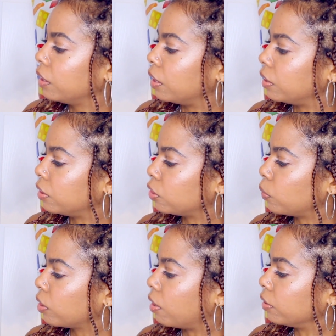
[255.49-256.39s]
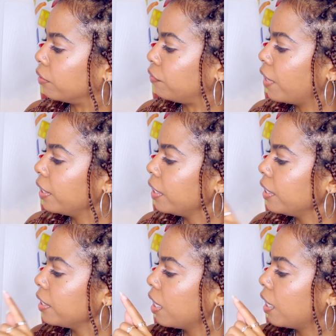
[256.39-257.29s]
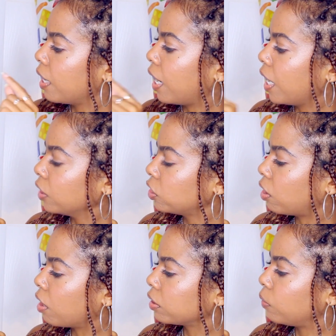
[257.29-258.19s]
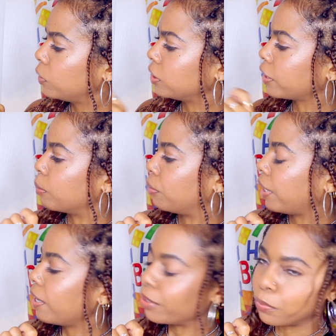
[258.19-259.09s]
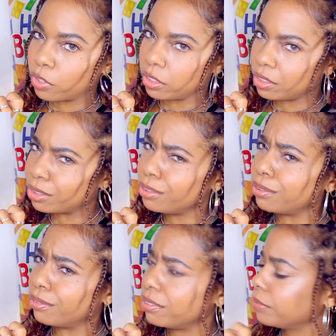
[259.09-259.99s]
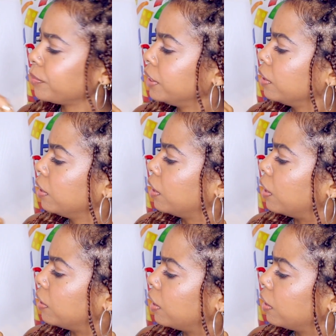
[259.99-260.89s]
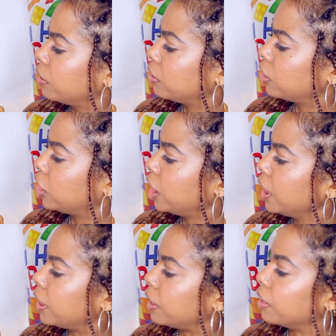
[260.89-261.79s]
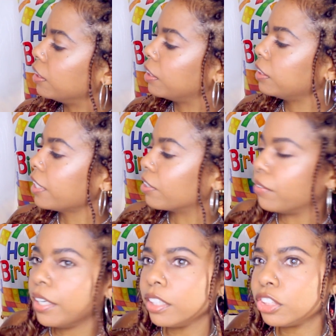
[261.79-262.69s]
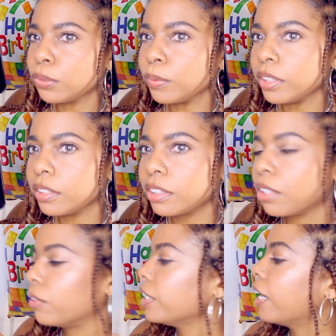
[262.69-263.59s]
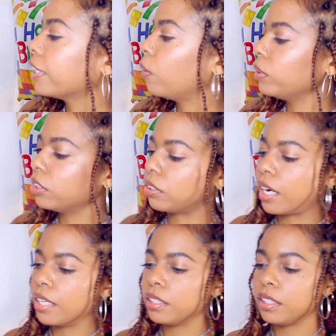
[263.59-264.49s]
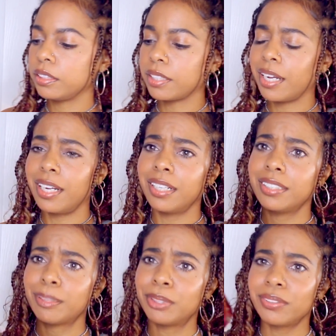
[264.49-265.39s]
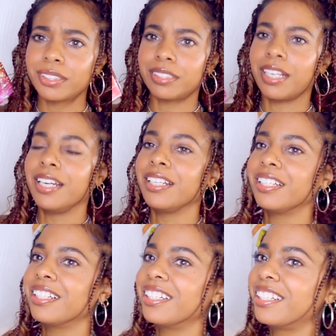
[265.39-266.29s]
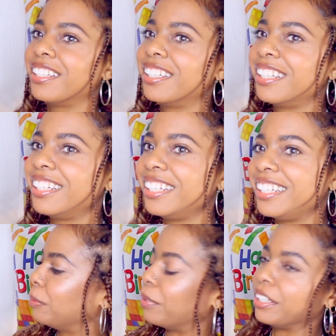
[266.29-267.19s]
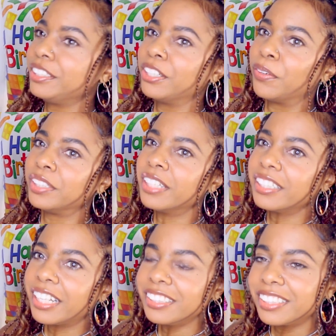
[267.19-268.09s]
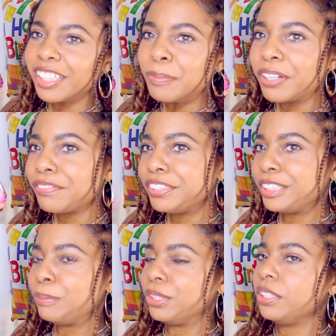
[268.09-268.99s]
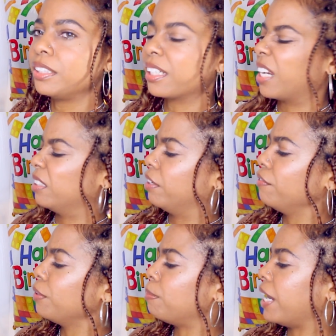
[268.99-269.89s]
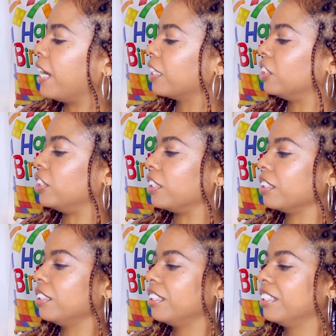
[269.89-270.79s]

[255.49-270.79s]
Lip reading: And then there's one called Confetti, Hot Chocolate, which is like a brown one. Ooh. And then Cheeky, it's like a reddish one. So yeah, I can't wait to try these, guys. I'm so excited. But you know, and that's the thing about Fenty Beauty is like I love the packaging.